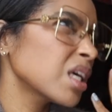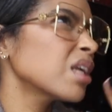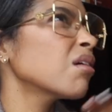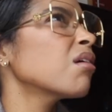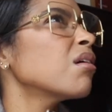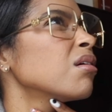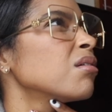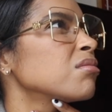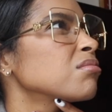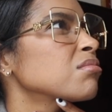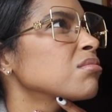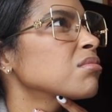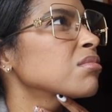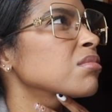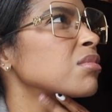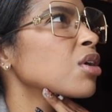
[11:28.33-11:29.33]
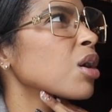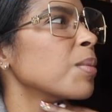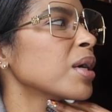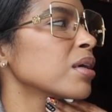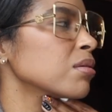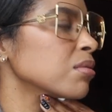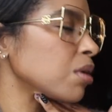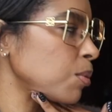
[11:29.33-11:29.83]
all on
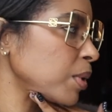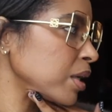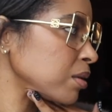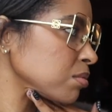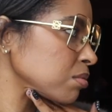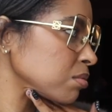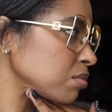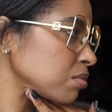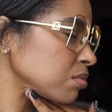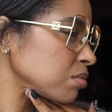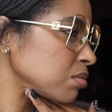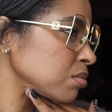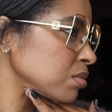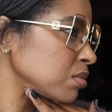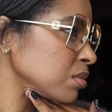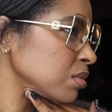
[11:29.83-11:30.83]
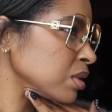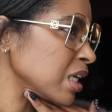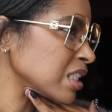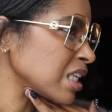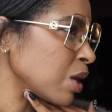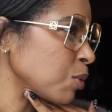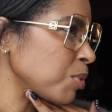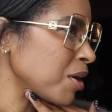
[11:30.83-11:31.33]
my
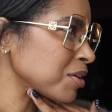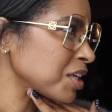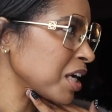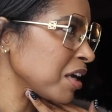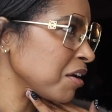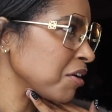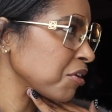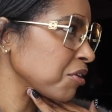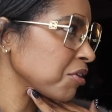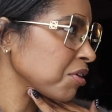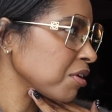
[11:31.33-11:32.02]
yes, I'll partake?